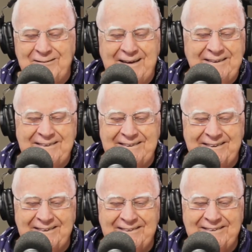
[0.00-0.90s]
I
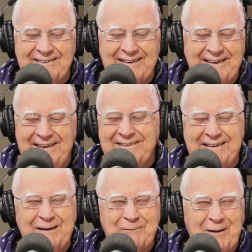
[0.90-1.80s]
hate to
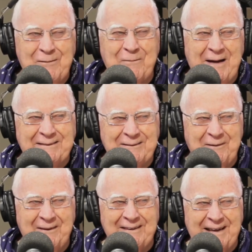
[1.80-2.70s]
keep coming back to
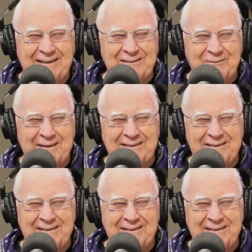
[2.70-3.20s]
paradigms, but